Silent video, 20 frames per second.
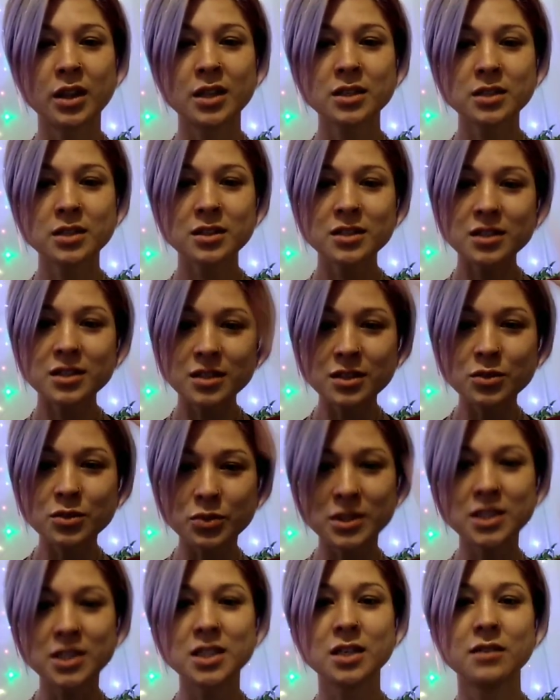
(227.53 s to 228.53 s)
This is just
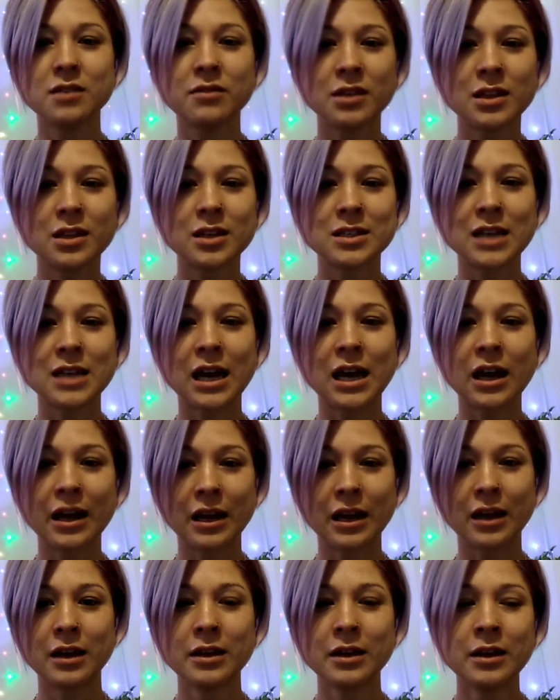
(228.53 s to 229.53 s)
receiving the
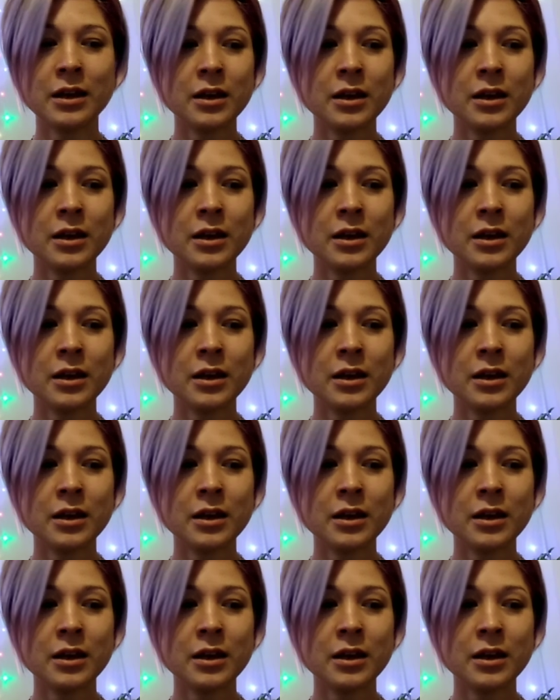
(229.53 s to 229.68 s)
data.